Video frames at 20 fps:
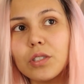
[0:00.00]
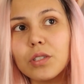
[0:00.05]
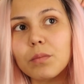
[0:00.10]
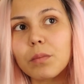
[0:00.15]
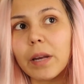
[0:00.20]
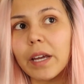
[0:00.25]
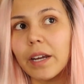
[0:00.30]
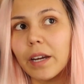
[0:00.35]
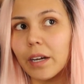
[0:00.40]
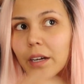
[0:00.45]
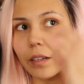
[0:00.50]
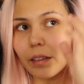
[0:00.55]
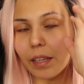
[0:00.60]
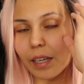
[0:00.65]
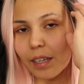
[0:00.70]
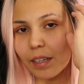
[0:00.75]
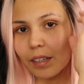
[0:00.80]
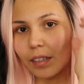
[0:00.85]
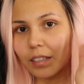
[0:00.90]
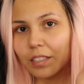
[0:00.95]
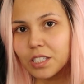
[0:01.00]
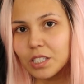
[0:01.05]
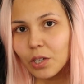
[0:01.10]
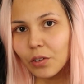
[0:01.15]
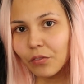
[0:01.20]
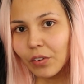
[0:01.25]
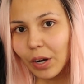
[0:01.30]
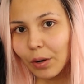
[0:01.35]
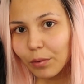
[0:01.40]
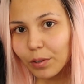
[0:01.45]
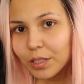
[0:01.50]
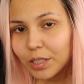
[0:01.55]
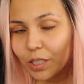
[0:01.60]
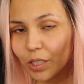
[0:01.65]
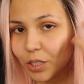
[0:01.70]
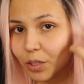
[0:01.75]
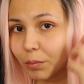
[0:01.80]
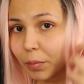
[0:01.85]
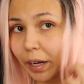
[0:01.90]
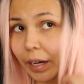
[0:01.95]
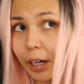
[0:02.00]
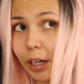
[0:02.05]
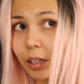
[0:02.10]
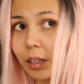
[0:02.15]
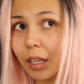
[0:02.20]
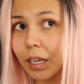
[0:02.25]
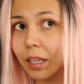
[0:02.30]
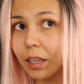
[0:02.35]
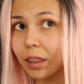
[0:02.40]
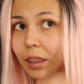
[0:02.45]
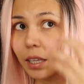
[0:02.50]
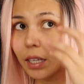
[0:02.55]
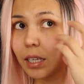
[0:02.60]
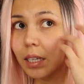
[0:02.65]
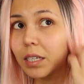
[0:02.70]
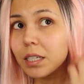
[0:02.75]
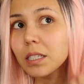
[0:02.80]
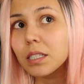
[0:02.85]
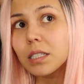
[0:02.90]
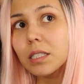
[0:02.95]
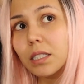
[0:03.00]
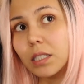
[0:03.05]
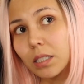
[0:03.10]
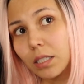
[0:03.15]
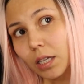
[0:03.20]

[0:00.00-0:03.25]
do my hair like, so if I were to do my hair like this,